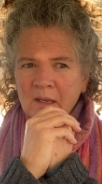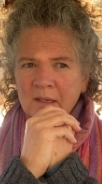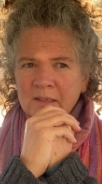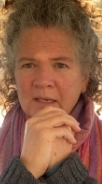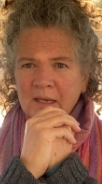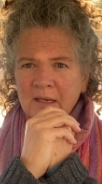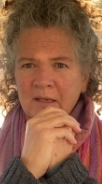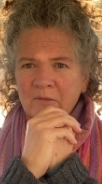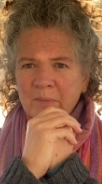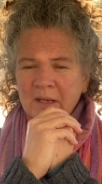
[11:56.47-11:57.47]

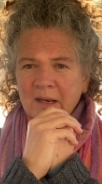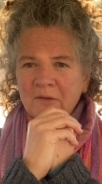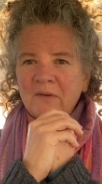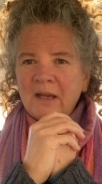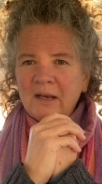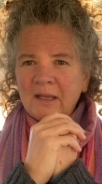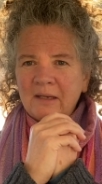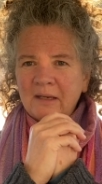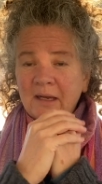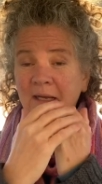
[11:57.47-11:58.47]
say you've had like
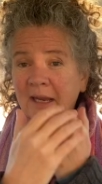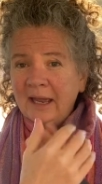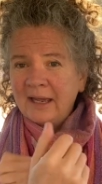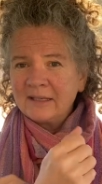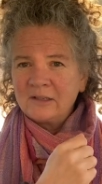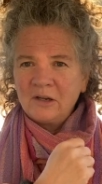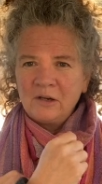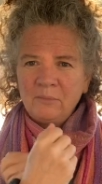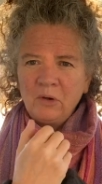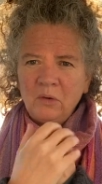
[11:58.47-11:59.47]
a cast on a
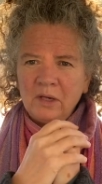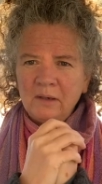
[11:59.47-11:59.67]
broken